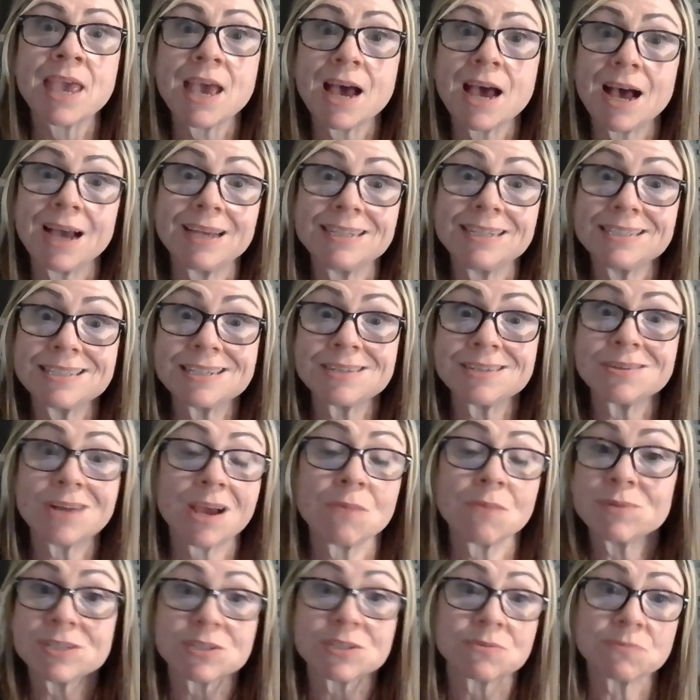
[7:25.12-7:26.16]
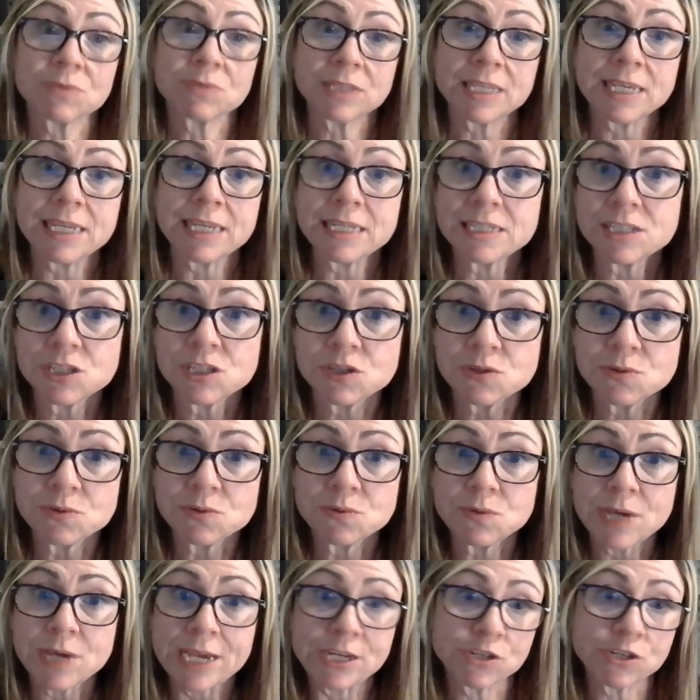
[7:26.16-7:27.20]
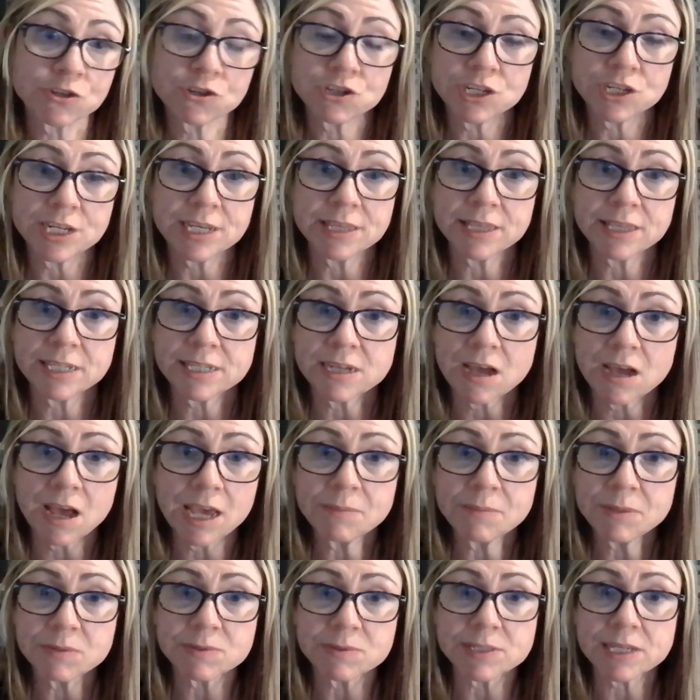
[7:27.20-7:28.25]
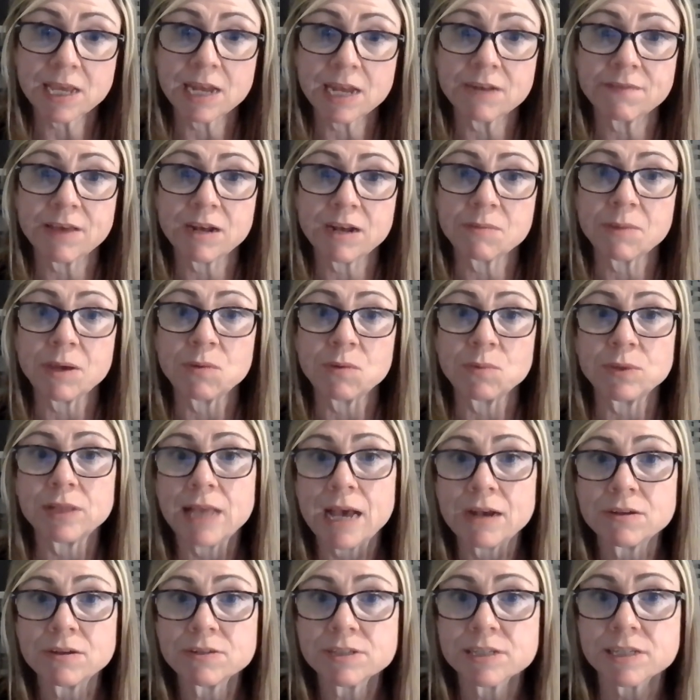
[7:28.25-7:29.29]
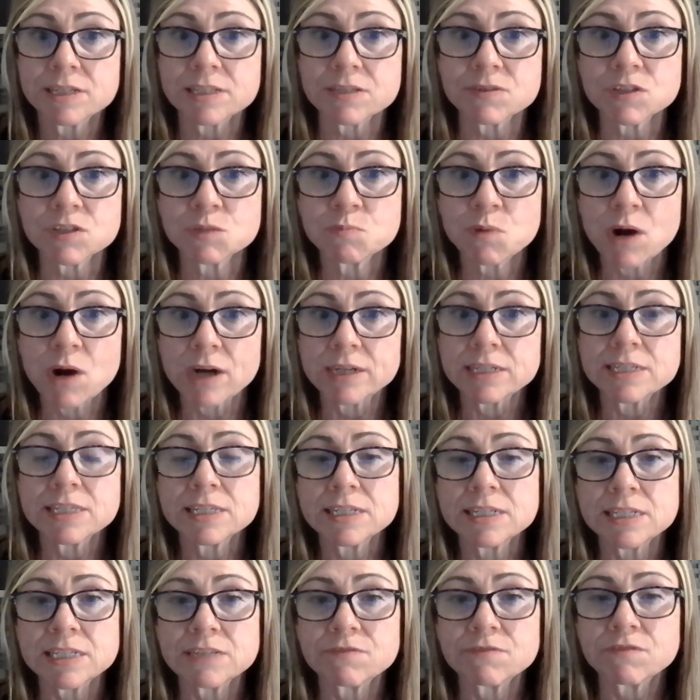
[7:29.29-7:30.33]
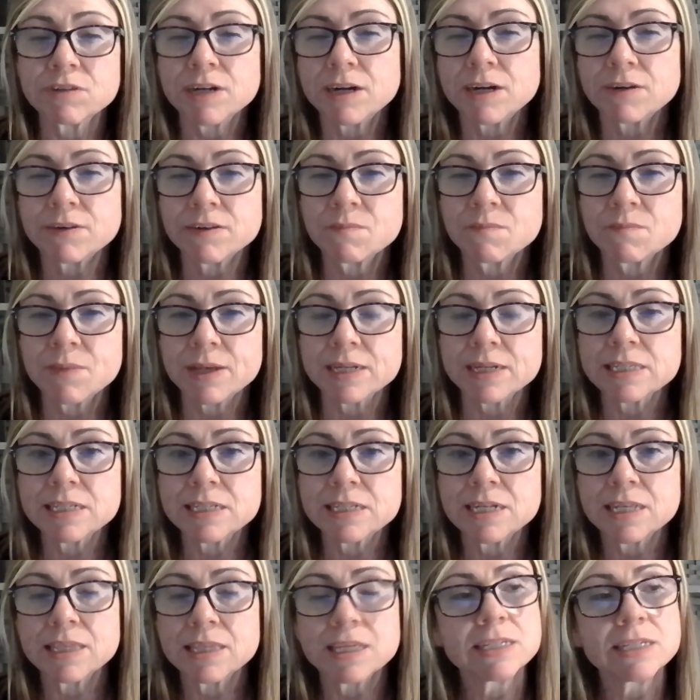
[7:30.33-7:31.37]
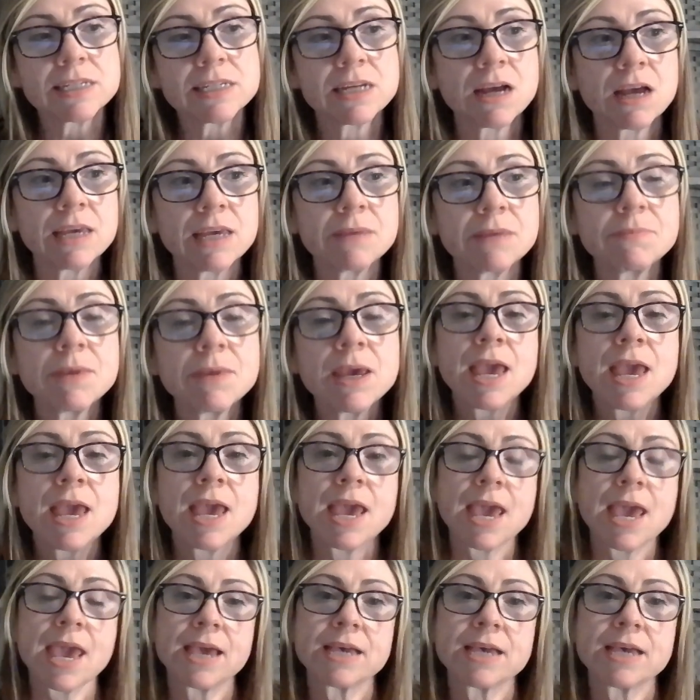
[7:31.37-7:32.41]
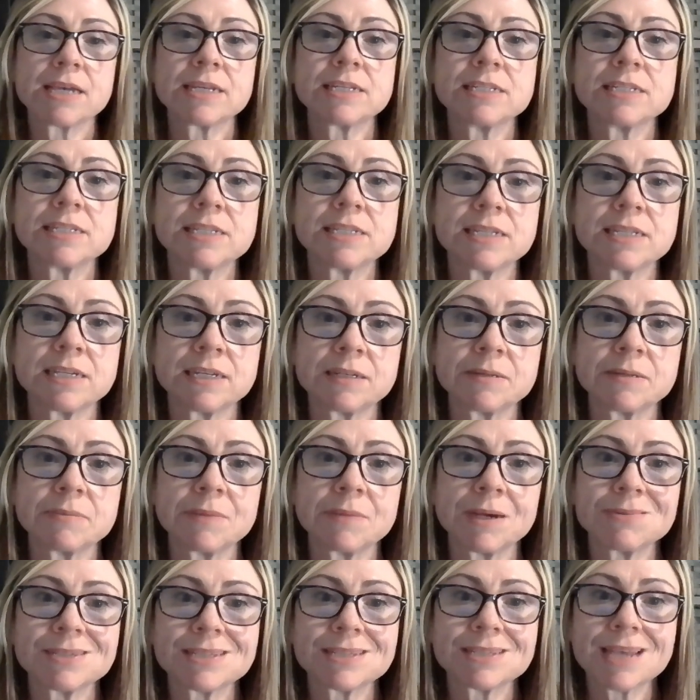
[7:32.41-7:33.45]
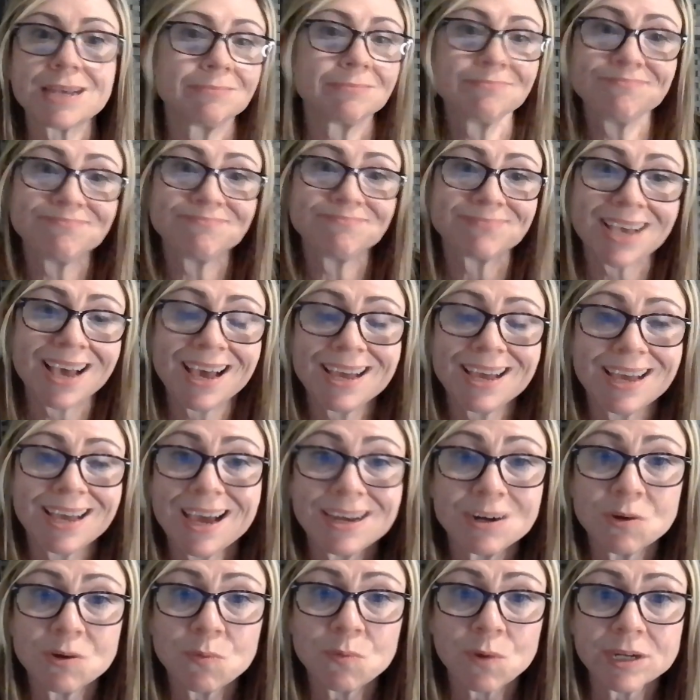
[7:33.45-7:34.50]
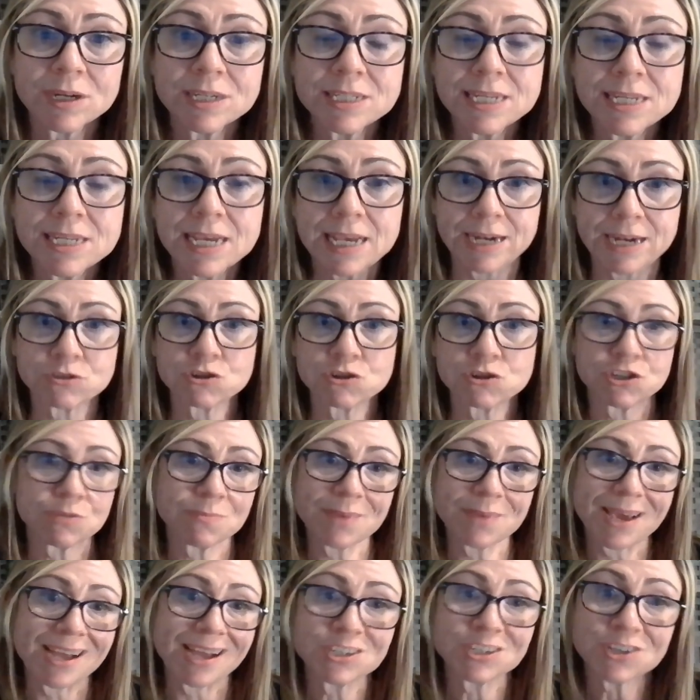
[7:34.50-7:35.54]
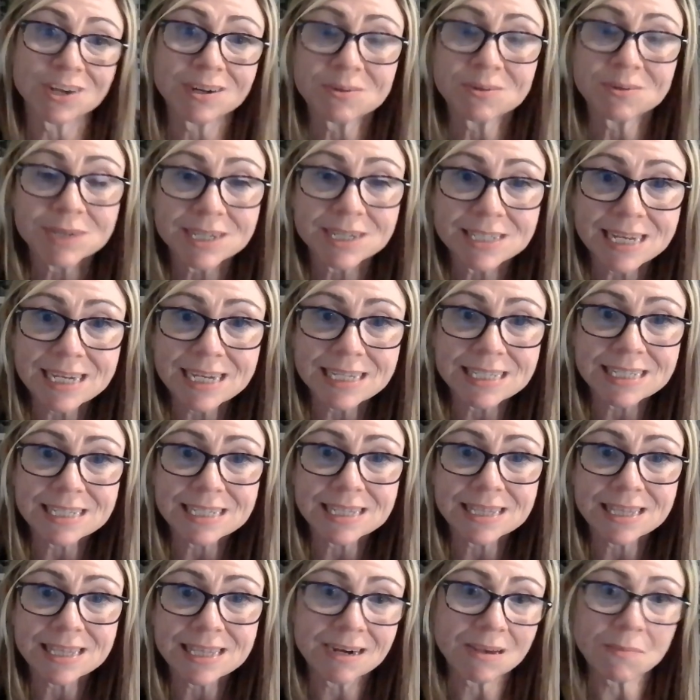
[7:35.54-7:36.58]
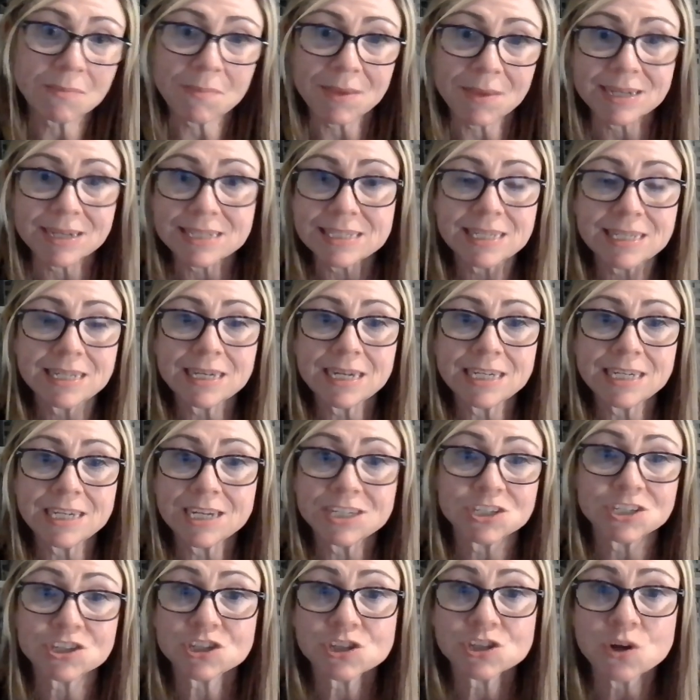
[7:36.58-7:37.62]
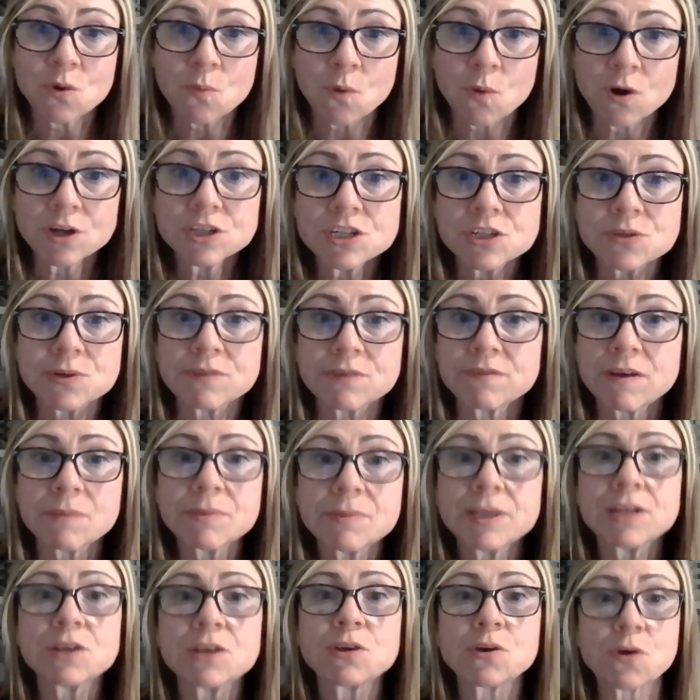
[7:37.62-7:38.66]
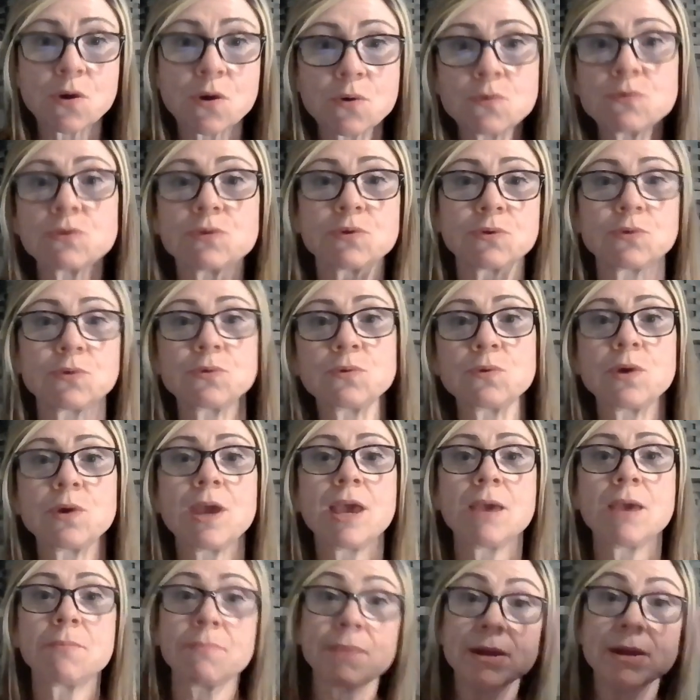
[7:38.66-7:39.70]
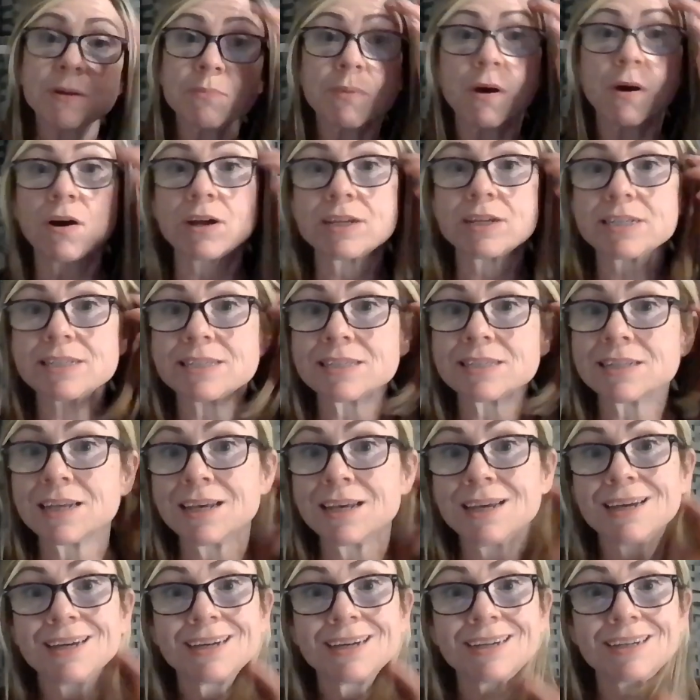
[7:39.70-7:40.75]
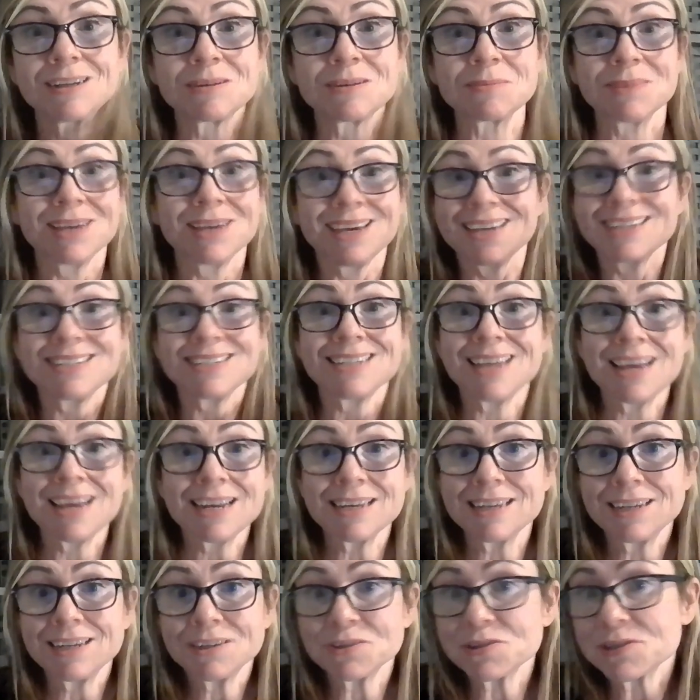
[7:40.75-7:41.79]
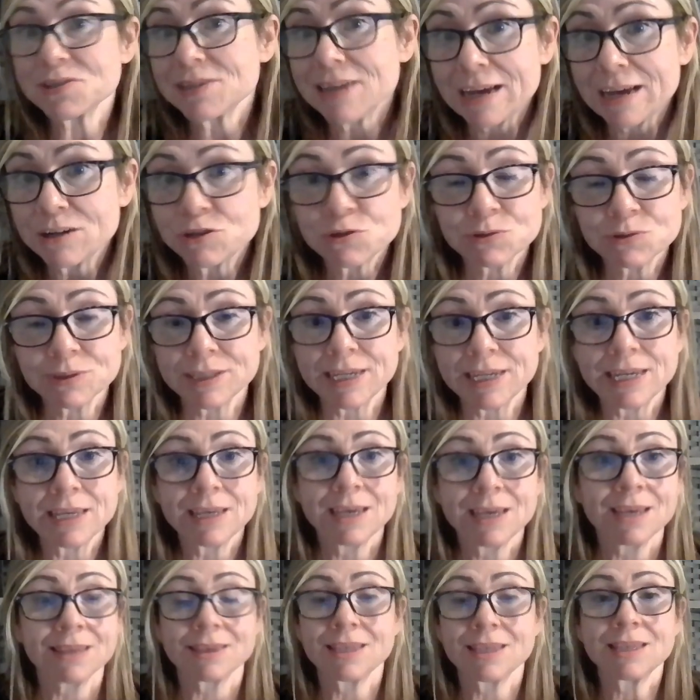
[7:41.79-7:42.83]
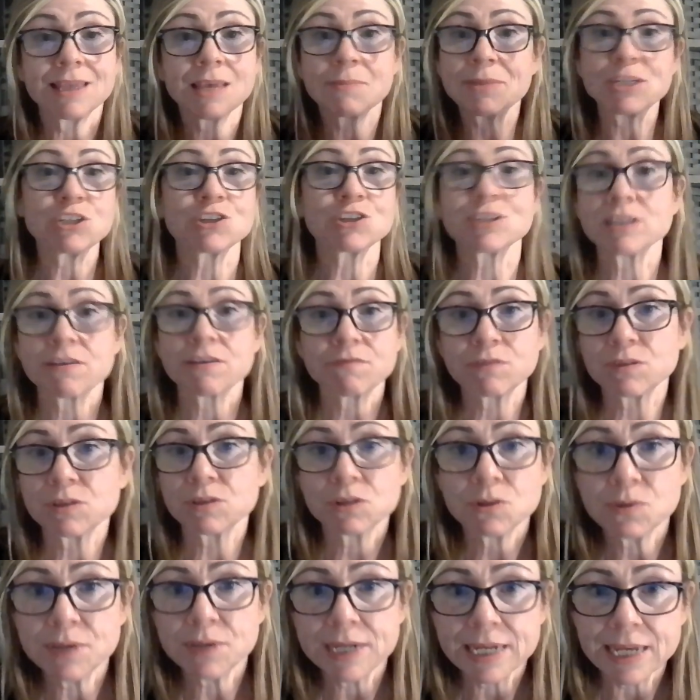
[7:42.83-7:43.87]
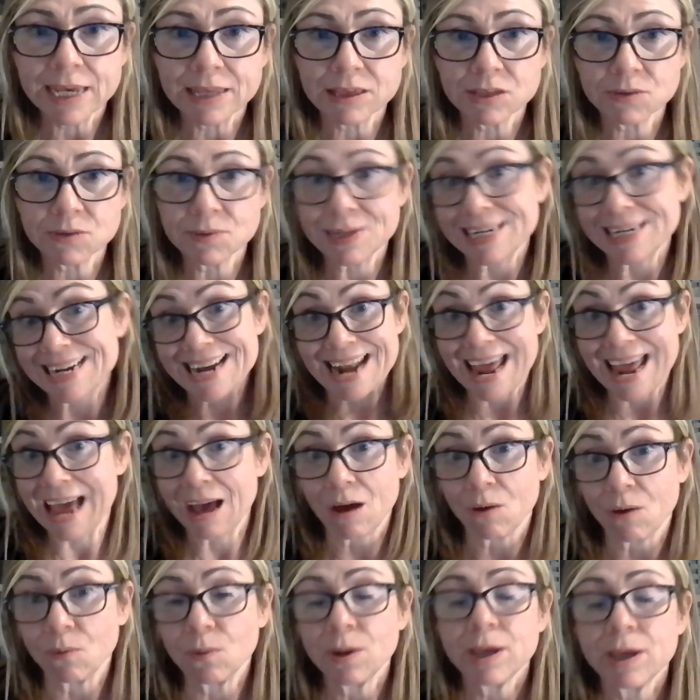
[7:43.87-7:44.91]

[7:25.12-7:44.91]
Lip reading: I wasn't really into HRT at the time. It was kind of out of my wheelhouse because I was practicing a different area of medicine at that time. And I was like, I don't want to take an estrogen patch. I don't want to take a synthetic medicine. I just don't want to. If I'm going to go through menopause in 10 years naturally, then let me just suffer through it and get through it now.